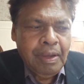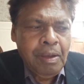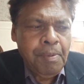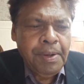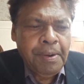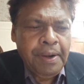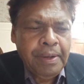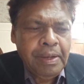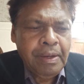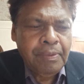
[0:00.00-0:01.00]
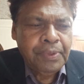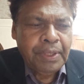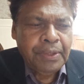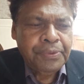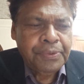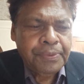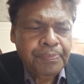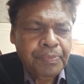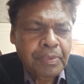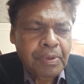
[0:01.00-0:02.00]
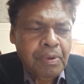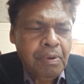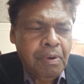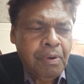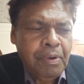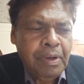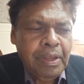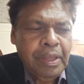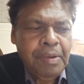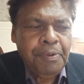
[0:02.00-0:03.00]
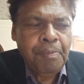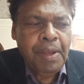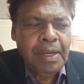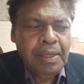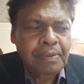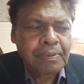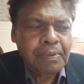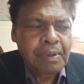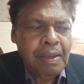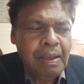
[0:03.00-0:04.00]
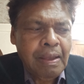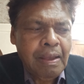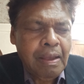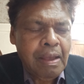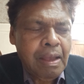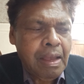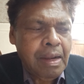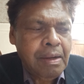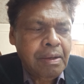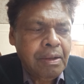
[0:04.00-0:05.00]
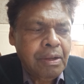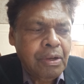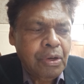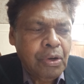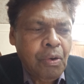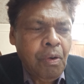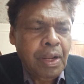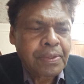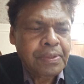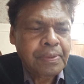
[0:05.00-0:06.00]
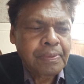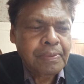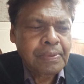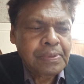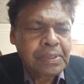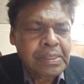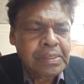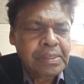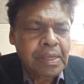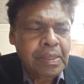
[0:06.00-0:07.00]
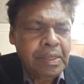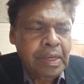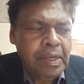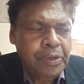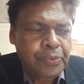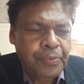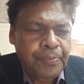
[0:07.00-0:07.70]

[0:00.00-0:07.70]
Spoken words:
I have been conducting research on informatics and knowledge since 1982.